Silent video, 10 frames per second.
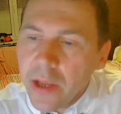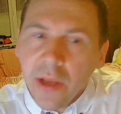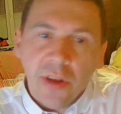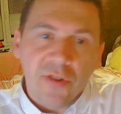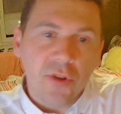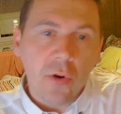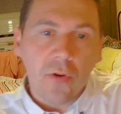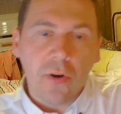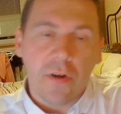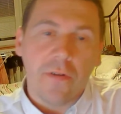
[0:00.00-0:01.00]

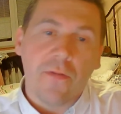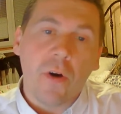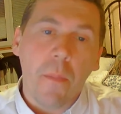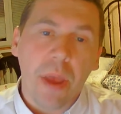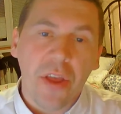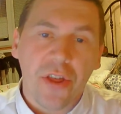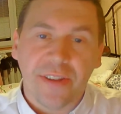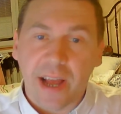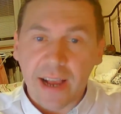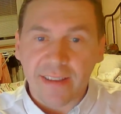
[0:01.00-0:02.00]
So 4 major
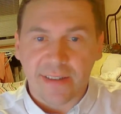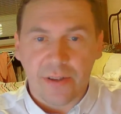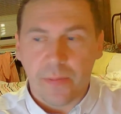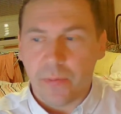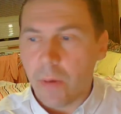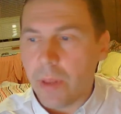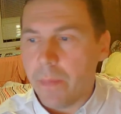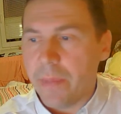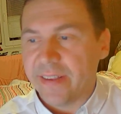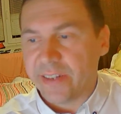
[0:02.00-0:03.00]
tasks in the
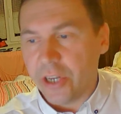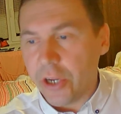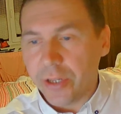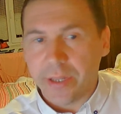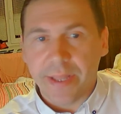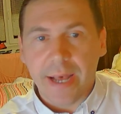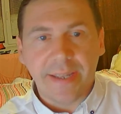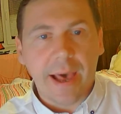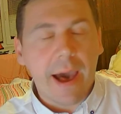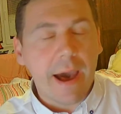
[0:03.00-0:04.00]
problem-based learning
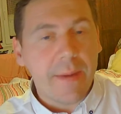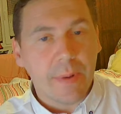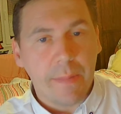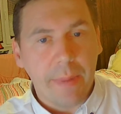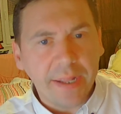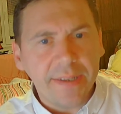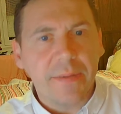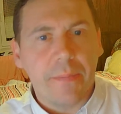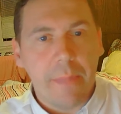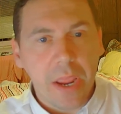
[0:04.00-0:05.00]
that are
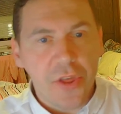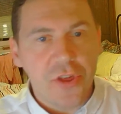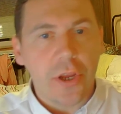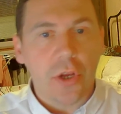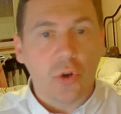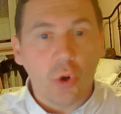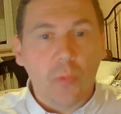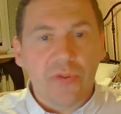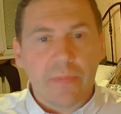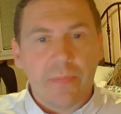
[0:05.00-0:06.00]
implemented major in
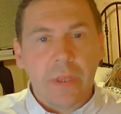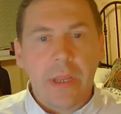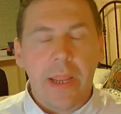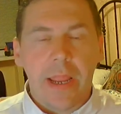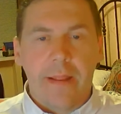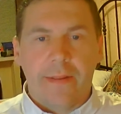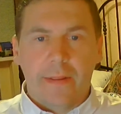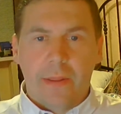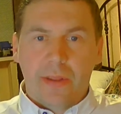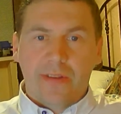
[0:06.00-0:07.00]
groups, and
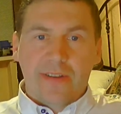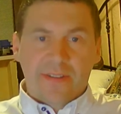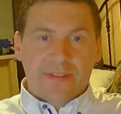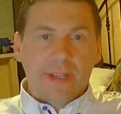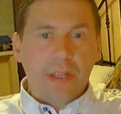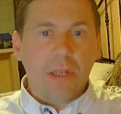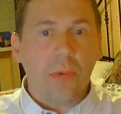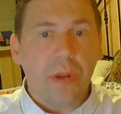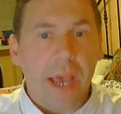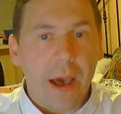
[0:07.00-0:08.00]
suddenly
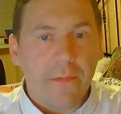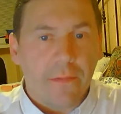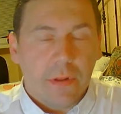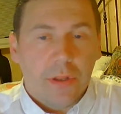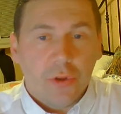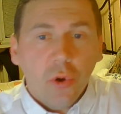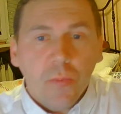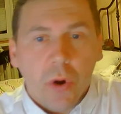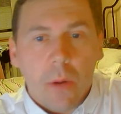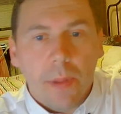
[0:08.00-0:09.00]
we have the new
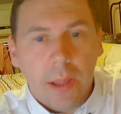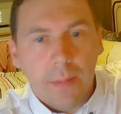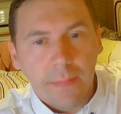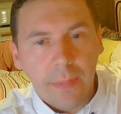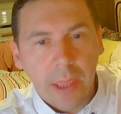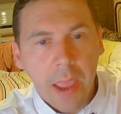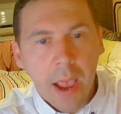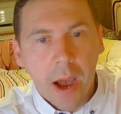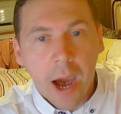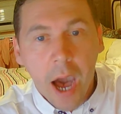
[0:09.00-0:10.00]
problem:
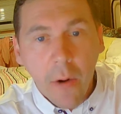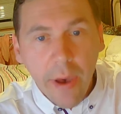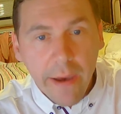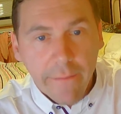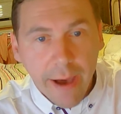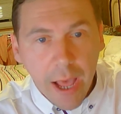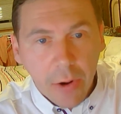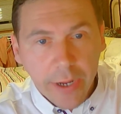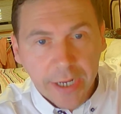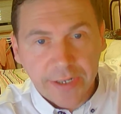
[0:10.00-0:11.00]
how
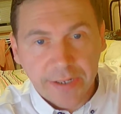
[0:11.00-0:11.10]
evaluate